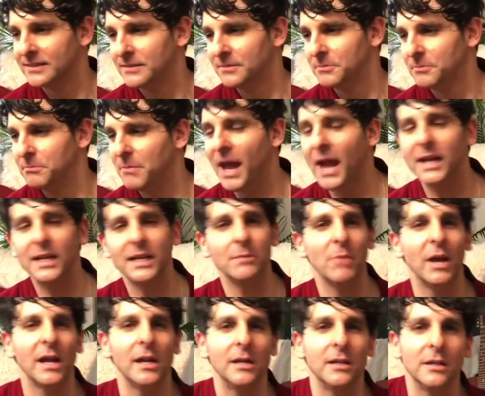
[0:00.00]
Many,
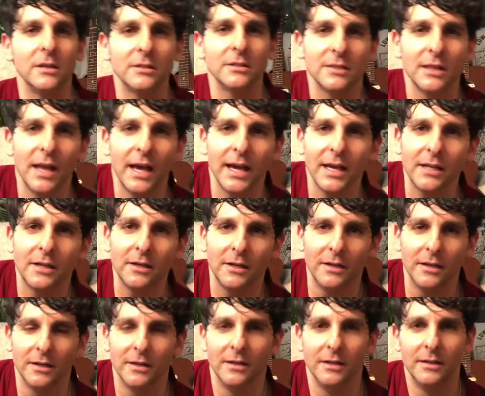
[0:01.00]
many years
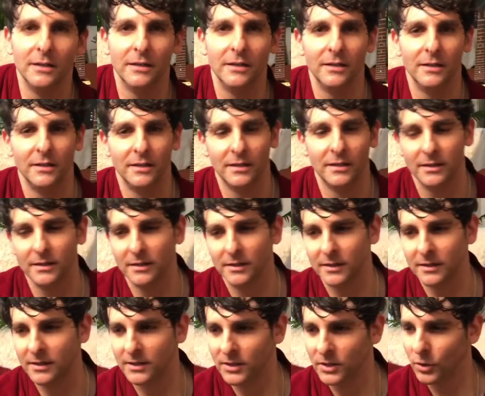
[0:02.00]
later,
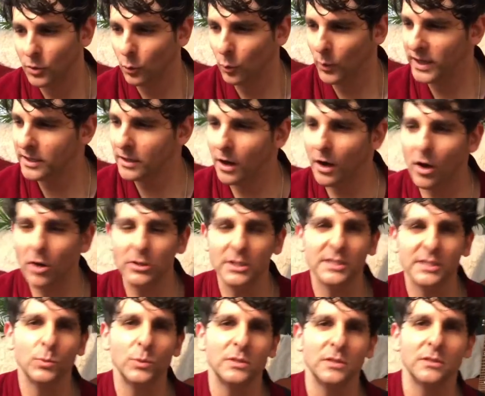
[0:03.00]
when
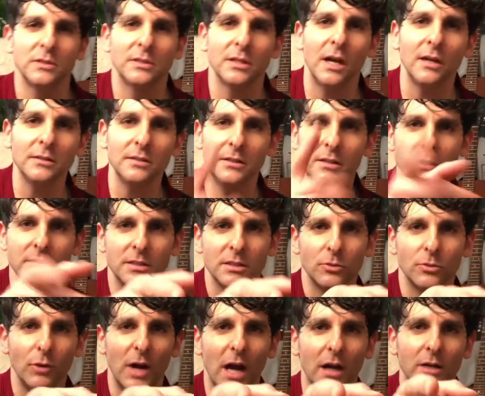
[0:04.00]
Otis was inducted into the
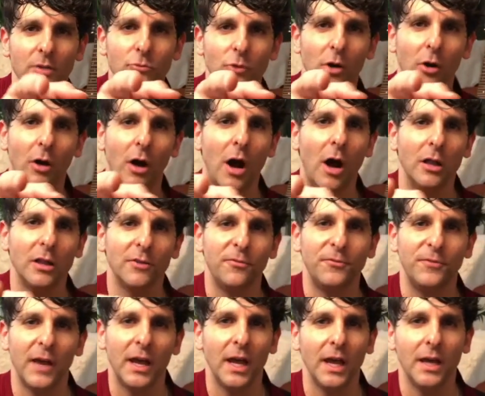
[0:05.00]
Rock and Roll Hall of
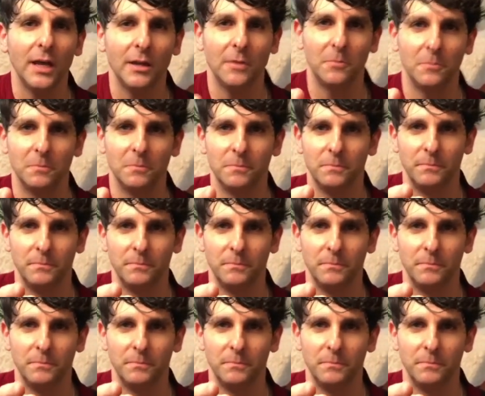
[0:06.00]
Fame,